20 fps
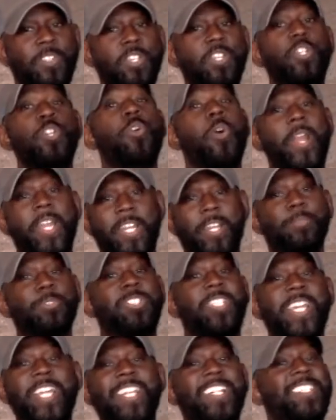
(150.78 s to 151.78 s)
you're gonna end up
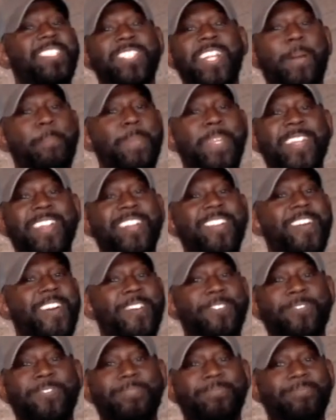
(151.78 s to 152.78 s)
seeing it as not being
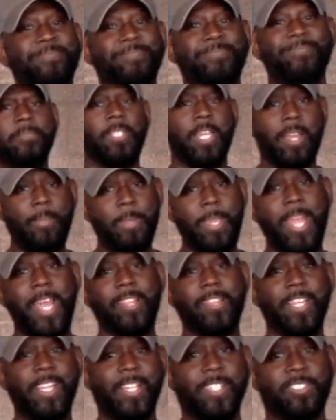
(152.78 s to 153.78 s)
enough. Now let me
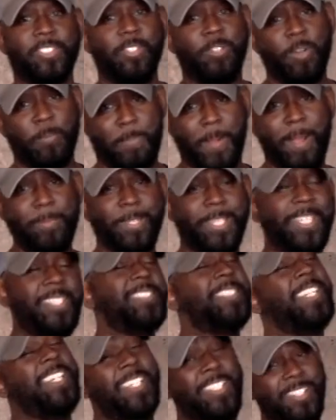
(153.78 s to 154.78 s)
add this.
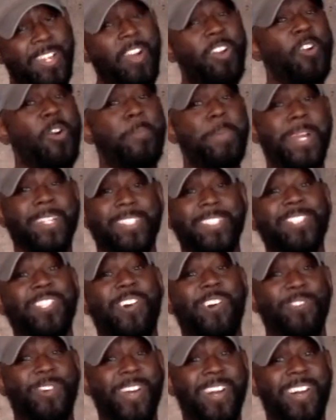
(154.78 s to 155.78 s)
Republicans, y'all go about this
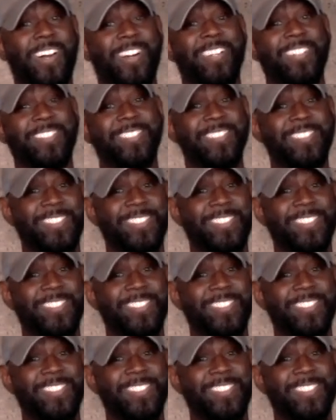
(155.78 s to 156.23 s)
all wrong.